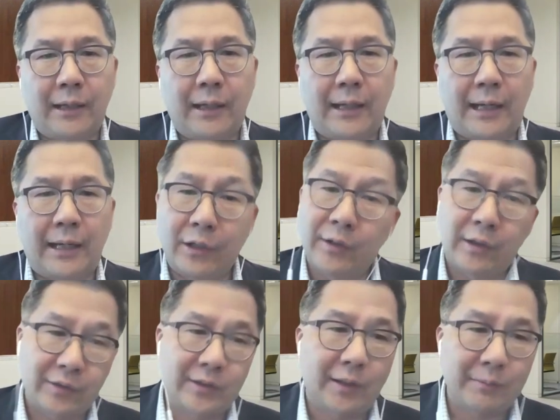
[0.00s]
I know
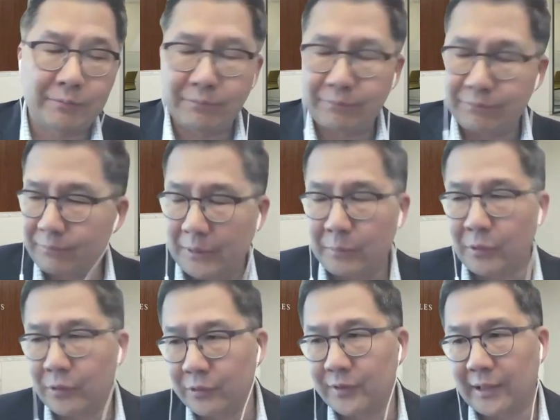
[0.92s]
there are some
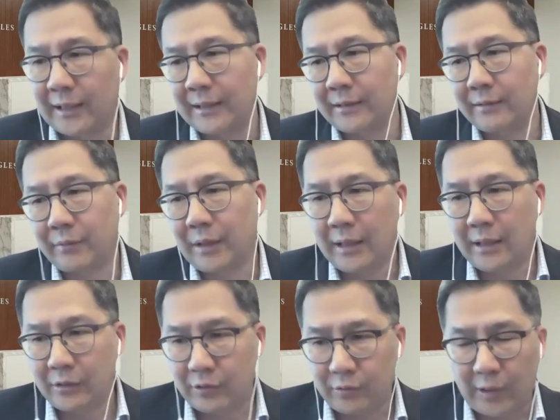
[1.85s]
people who say
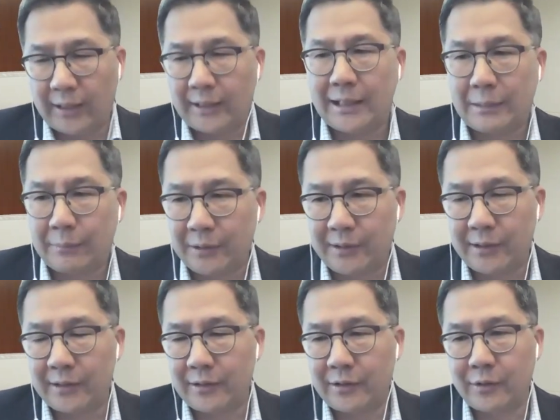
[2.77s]
try to keep it
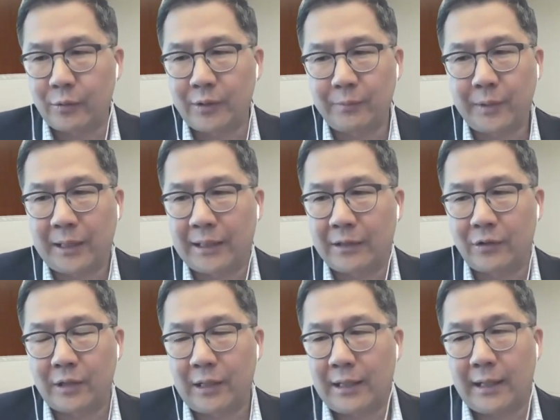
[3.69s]
to one
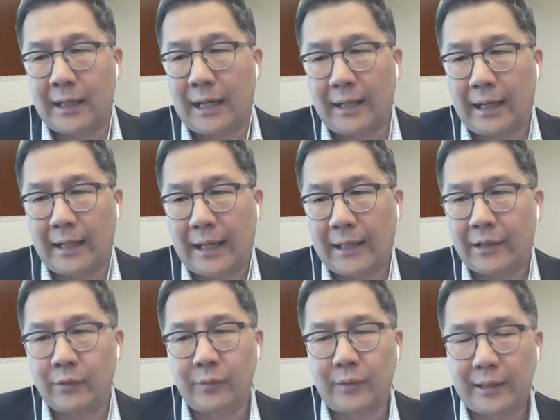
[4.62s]
page. I
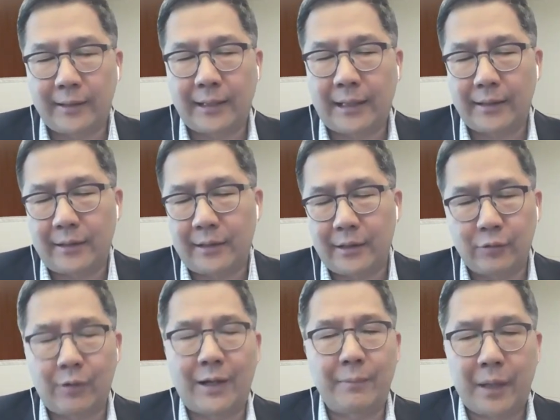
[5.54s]
don't think that does
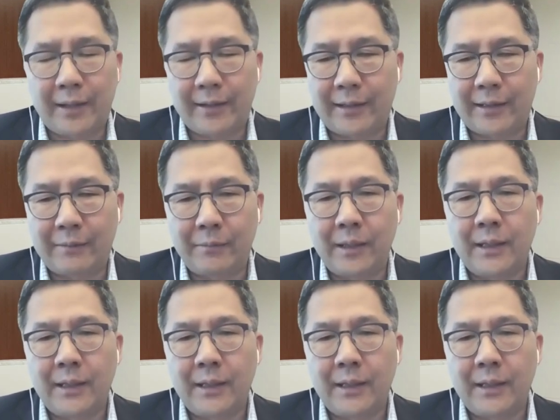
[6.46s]
right by them.